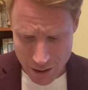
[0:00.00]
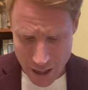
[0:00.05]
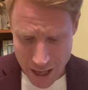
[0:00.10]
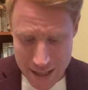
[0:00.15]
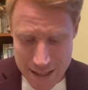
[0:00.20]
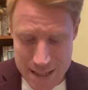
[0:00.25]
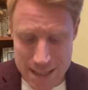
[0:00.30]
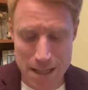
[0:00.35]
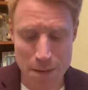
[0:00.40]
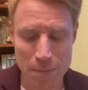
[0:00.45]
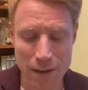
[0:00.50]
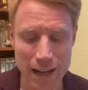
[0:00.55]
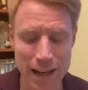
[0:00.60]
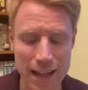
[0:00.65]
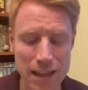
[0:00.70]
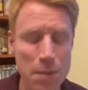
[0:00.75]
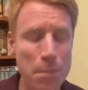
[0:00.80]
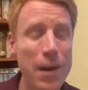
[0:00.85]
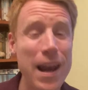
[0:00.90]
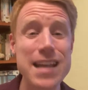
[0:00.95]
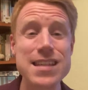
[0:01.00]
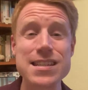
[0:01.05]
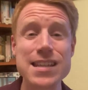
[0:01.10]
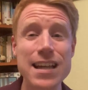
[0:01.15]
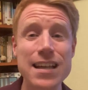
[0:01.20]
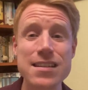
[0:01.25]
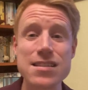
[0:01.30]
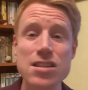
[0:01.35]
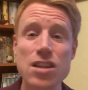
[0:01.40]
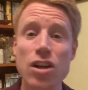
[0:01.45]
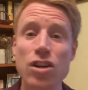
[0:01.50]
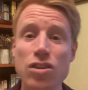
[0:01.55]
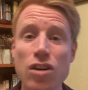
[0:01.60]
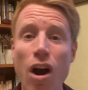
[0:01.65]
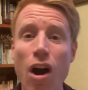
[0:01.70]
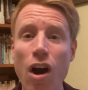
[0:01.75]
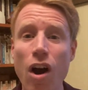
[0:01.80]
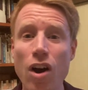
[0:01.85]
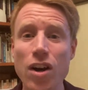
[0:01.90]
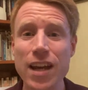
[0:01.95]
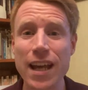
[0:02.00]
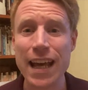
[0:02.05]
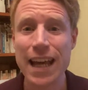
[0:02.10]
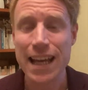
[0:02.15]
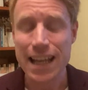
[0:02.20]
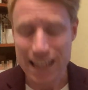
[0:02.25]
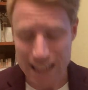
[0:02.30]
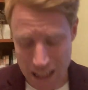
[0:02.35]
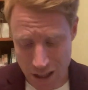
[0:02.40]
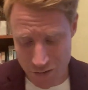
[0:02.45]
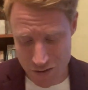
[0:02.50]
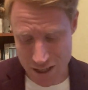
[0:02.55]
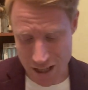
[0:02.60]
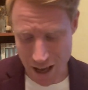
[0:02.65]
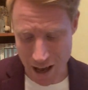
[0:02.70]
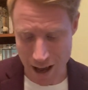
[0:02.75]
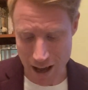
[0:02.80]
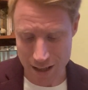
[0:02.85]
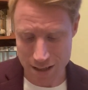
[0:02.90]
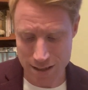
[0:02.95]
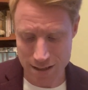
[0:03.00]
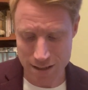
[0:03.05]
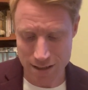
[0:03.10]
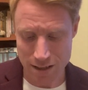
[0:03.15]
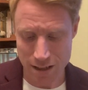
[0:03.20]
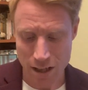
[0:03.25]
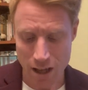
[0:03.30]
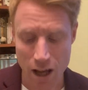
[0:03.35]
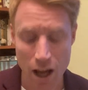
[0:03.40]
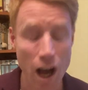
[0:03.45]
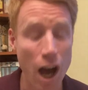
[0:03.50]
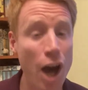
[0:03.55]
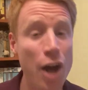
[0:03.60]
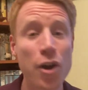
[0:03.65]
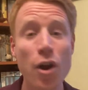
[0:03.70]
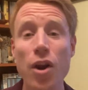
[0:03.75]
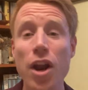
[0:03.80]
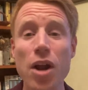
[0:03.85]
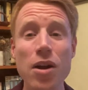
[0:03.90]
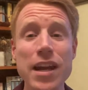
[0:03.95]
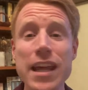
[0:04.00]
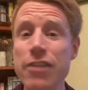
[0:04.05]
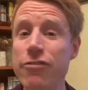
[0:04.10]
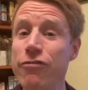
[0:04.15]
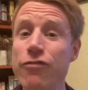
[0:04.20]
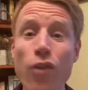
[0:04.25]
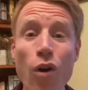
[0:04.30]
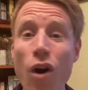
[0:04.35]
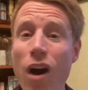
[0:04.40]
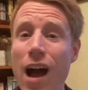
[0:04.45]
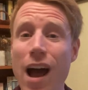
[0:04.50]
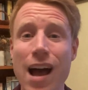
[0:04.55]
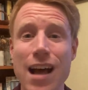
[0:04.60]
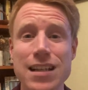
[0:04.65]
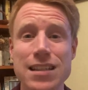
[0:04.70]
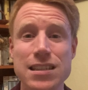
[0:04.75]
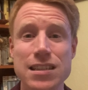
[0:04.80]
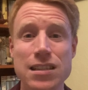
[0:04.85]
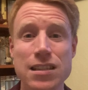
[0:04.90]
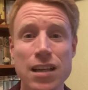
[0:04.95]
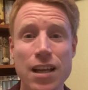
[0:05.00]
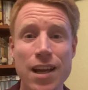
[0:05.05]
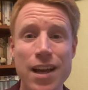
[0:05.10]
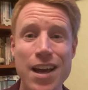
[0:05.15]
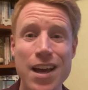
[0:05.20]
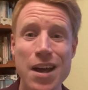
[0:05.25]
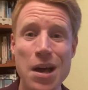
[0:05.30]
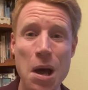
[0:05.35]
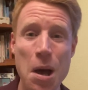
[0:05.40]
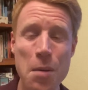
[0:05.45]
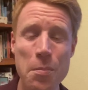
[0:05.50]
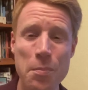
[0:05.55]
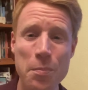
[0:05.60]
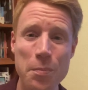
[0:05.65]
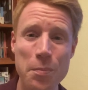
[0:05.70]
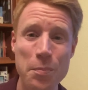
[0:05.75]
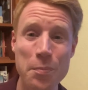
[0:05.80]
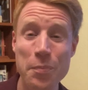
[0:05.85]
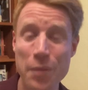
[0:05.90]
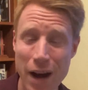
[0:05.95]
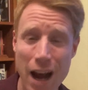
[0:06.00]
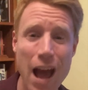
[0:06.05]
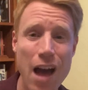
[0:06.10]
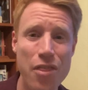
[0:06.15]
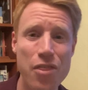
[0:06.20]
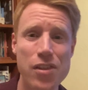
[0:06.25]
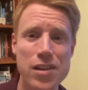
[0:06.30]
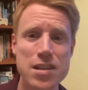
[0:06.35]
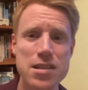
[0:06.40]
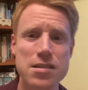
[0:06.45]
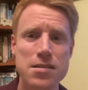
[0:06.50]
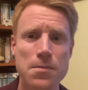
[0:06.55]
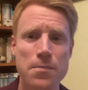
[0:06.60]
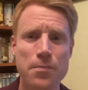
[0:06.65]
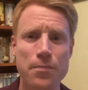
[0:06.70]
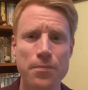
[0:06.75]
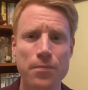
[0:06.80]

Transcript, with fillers: And similarly, the blessings that God gives us are not only for us, but others.